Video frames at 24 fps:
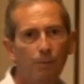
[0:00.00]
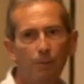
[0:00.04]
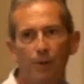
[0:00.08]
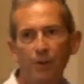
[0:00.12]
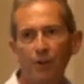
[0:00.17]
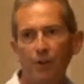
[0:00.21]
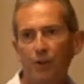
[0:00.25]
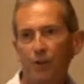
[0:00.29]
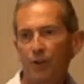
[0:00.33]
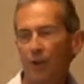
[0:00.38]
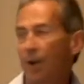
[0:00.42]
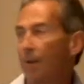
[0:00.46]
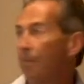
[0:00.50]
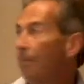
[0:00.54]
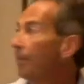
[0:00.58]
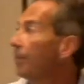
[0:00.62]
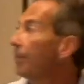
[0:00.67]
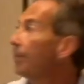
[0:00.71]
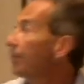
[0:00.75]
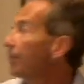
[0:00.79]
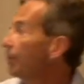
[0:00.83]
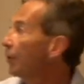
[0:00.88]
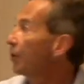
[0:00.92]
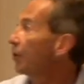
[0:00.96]
which
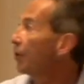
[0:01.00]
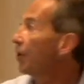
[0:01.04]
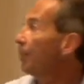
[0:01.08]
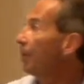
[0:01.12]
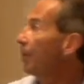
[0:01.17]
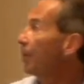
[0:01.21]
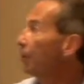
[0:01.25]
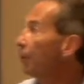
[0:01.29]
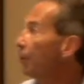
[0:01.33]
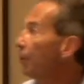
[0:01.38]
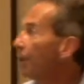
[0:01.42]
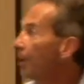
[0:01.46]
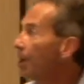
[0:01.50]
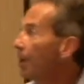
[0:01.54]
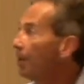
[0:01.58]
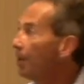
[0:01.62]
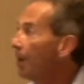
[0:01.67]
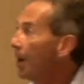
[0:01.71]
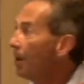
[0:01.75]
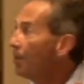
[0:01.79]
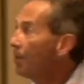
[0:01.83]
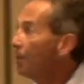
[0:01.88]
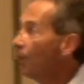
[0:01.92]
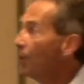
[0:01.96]
I've been talking
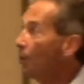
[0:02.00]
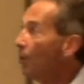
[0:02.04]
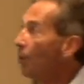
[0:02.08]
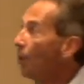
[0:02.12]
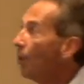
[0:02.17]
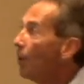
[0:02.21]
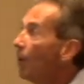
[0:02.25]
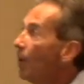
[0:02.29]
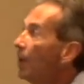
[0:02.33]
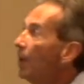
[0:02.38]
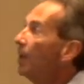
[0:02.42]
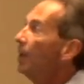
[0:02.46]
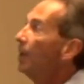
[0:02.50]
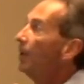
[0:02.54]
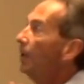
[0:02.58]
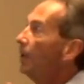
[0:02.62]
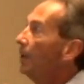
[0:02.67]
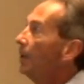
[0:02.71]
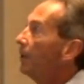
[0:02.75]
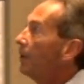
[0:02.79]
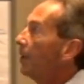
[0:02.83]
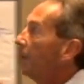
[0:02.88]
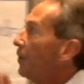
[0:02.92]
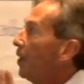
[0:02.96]
about more,
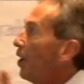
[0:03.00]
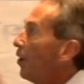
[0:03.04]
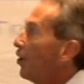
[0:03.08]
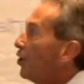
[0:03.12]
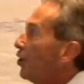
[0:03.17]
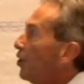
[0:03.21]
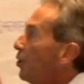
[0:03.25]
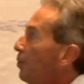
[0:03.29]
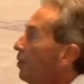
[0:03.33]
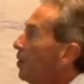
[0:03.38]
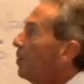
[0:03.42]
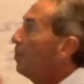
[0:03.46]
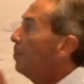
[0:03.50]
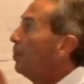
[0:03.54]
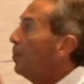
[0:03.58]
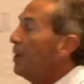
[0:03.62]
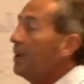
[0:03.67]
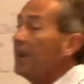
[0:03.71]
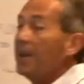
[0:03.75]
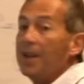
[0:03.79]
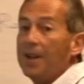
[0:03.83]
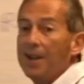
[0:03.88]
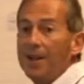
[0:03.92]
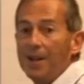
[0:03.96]
the notion would
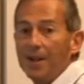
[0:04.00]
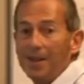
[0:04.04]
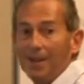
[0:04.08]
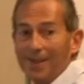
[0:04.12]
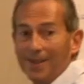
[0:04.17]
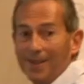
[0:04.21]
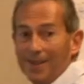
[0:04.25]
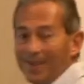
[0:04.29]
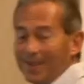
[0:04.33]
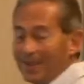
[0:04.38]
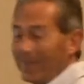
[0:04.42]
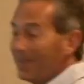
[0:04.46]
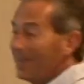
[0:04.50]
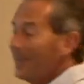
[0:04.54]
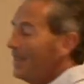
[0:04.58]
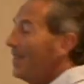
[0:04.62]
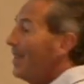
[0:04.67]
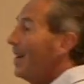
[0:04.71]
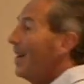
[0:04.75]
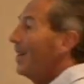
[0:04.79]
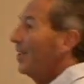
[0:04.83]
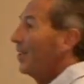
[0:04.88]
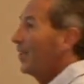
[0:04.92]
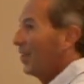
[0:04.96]
be
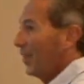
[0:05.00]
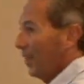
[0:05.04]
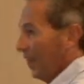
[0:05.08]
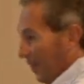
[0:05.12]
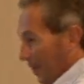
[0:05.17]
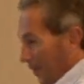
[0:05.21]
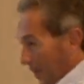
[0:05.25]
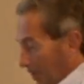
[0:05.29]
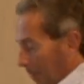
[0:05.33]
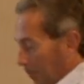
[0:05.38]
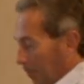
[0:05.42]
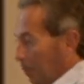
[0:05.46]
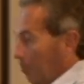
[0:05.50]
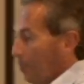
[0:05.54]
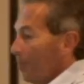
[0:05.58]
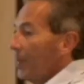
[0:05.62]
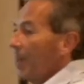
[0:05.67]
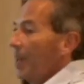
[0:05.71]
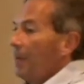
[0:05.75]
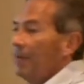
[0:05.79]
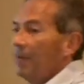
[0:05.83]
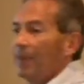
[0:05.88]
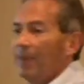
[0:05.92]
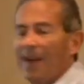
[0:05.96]
that
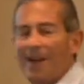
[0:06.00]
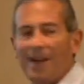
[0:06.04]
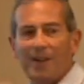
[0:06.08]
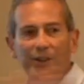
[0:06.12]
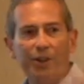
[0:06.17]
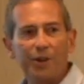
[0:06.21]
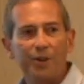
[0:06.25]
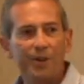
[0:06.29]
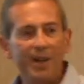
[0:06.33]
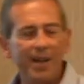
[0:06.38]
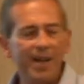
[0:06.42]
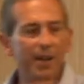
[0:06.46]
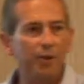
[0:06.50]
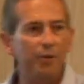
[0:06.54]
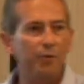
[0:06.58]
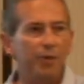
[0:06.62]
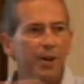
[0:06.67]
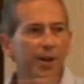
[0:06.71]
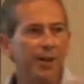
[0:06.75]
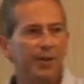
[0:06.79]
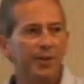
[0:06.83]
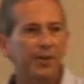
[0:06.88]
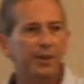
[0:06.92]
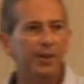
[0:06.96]
that unique
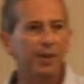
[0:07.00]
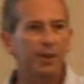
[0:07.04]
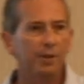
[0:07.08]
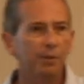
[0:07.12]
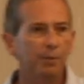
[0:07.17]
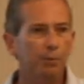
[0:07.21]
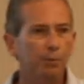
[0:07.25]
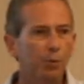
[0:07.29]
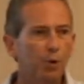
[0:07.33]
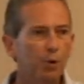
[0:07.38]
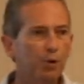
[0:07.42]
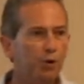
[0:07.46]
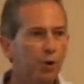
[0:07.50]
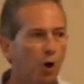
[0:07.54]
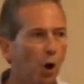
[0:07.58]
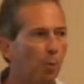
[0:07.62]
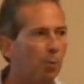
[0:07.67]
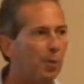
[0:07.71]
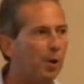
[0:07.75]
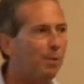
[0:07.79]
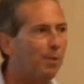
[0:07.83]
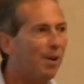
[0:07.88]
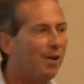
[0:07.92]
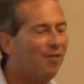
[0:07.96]
risk will
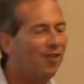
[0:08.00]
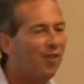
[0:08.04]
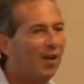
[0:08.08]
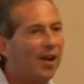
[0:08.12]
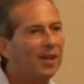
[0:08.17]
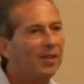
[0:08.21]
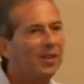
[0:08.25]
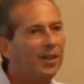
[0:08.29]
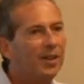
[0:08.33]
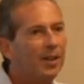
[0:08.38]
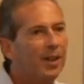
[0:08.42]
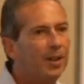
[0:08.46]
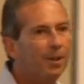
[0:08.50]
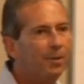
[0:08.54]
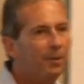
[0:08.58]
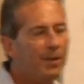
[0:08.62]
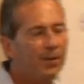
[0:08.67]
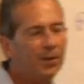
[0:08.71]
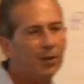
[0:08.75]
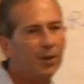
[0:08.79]
not be reflected in the